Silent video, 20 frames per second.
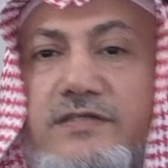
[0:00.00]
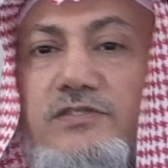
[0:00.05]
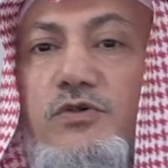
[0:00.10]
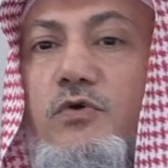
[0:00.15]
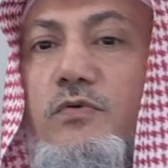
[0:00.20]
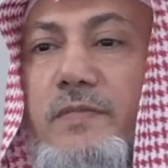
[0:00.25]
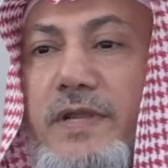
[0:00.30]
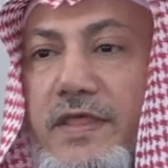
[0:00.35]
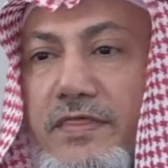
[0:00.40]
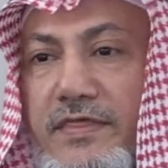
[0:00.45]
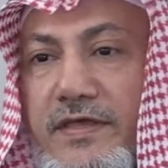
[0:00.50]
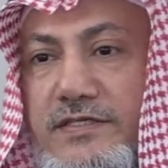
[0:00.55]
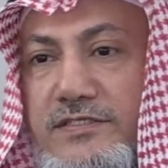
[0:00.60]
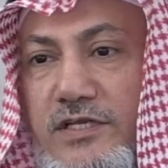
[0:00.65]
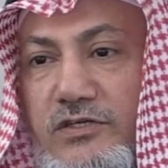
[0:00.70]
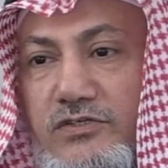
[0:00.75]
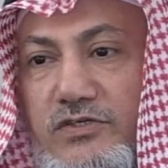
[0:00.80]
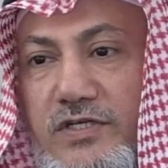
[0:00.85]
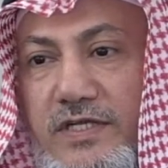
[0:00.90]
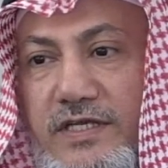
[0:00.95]
so many things
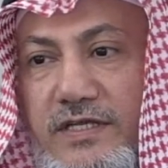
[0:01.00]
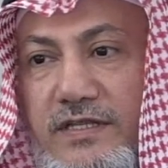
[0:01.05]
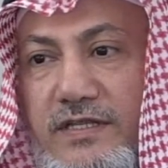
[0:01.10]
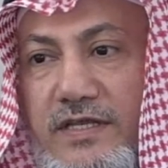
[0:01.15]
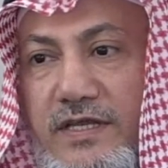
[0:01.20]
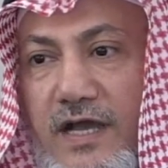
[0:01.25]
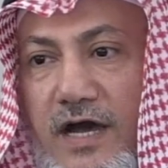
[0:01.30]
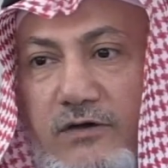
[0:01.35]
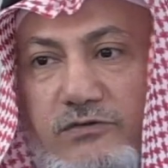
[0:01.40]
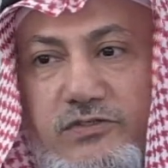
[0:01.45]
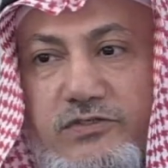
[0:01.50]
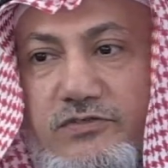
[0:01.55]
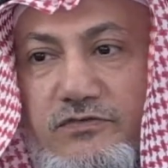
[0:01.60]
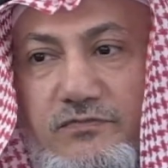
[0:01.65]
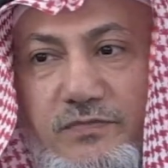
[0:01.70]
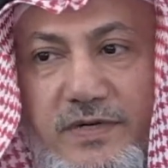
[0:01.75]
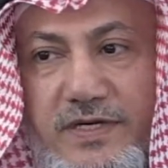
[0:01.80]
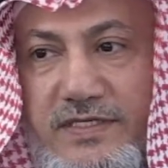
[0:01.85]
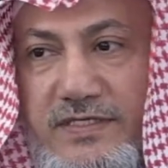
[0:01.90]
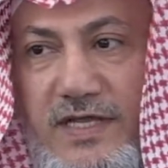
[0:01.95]
actually, the houses
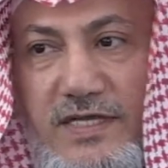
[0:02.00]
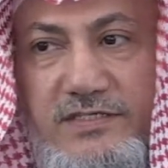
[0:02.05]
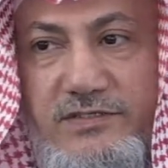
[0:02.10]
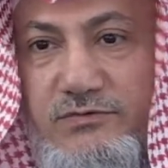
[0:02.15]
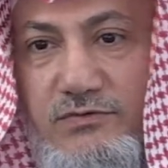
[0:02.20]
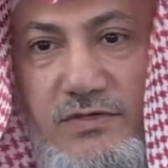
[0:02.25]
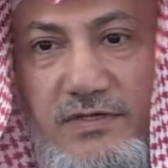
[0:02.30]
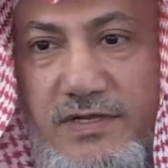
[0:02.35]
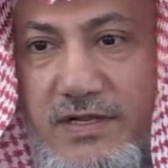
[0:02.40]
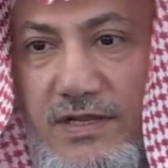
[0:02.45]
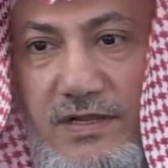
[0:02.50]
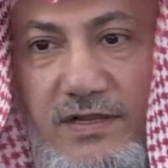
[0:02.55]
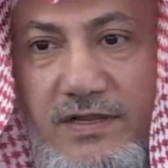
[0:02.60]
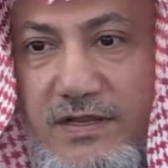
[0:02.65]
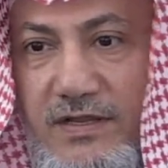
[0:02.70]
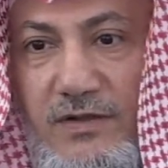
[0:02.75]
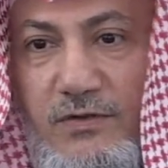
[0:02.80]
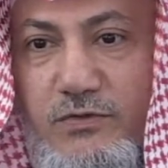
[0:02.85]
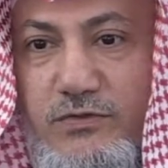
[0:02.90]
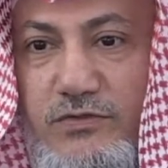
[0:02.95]
of paradise
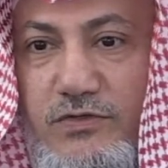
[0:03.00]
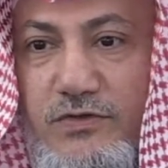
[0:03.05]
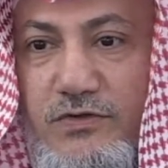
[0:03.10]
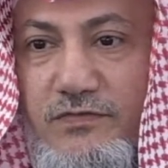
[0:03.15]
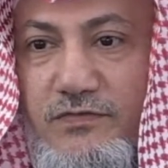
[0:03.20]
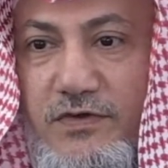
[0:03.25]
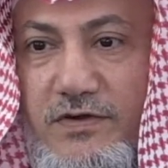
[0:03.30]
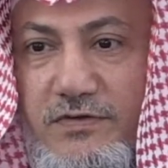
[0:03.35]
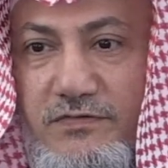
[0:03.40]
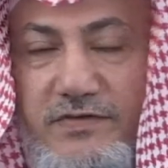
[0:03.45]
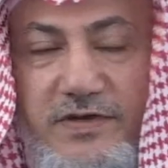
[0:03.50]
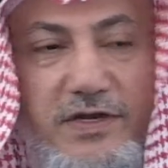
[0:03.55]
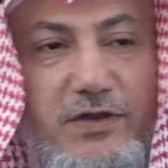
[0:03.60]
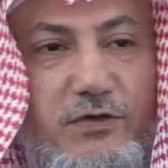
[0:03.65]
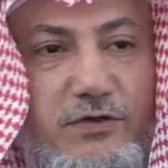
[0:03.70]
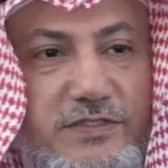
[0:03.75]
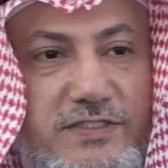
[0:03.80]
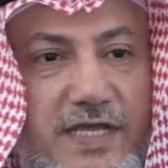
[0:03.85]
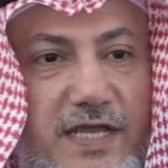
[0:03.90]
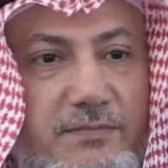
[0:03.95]
will continue for a very
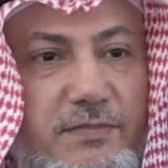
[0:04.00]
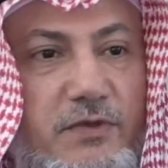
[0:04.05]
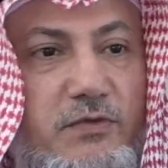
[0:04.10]
long time,